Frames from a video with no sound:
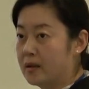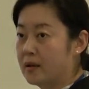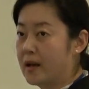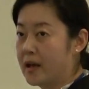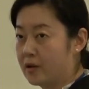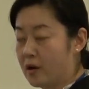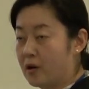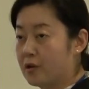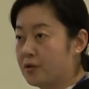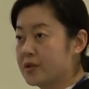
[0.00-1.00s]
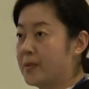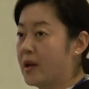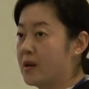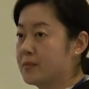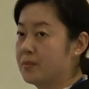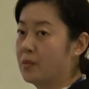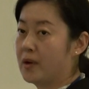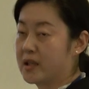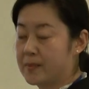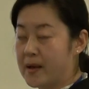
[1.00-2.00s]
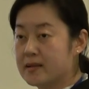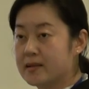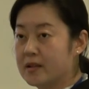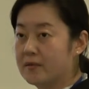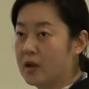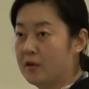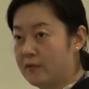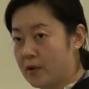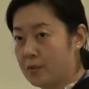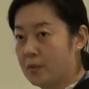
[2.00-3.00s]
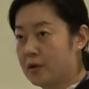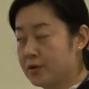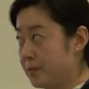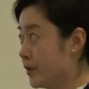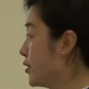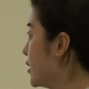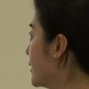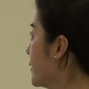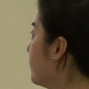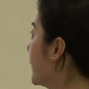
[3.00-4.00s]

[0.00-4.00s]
the air cargo goods becomes more expensive for the world to purchase.